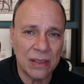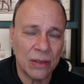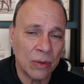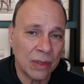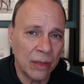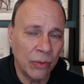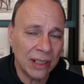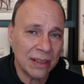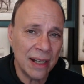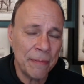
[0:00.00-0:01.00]
So
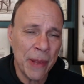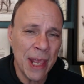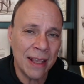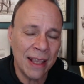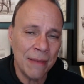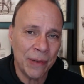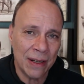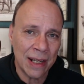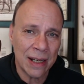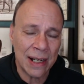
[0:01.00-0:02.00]
let's keep an
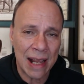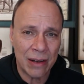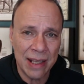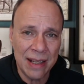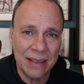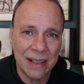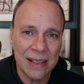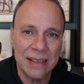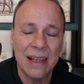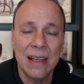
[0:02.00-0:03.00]
eye on how he
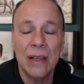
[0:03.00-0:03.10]
does